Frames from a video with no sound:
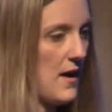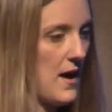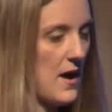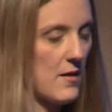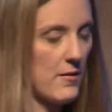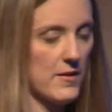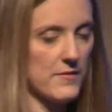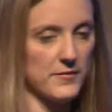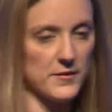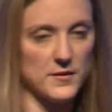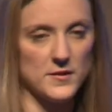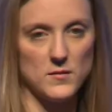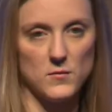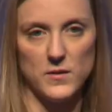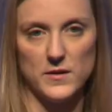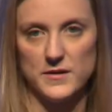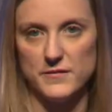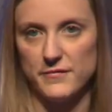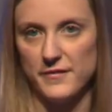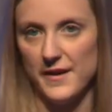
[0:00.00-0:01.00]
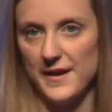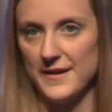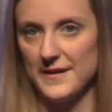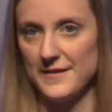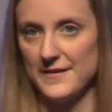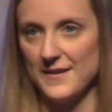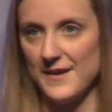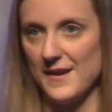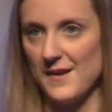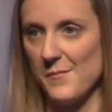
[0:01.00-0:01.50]
However you want to
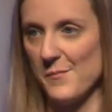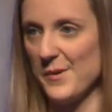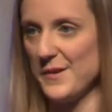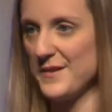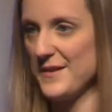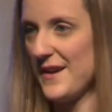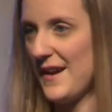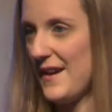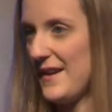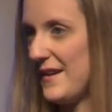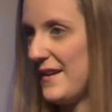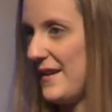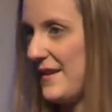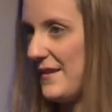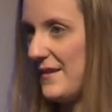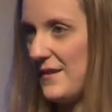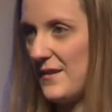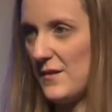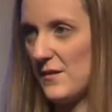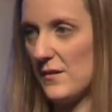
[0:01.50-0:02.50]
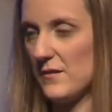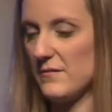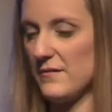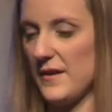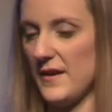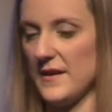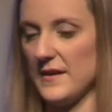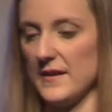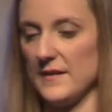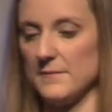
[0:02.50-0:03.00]
find the input data, you can
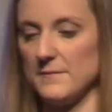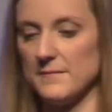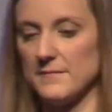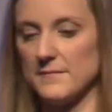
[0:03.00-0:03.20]
find it.